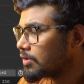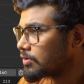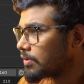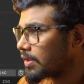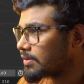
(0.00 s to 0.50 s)

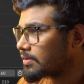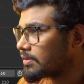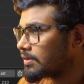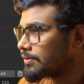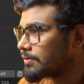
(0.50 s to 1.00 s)
So yes,
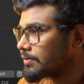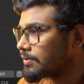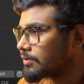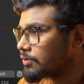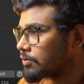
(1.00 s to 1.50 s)
this
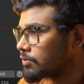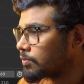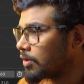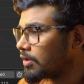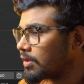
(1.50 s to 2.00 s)
should
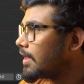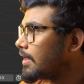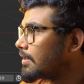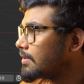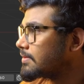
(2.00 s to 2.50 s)
work.
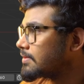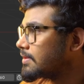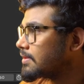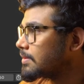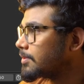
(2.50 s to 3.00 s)
And let's
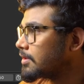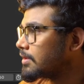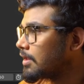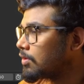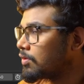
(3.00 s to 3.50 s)
disable
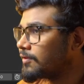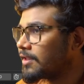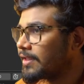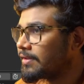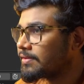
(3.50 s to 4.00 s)
the
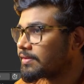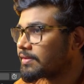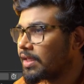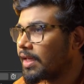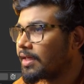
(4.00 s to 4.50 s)
overlays.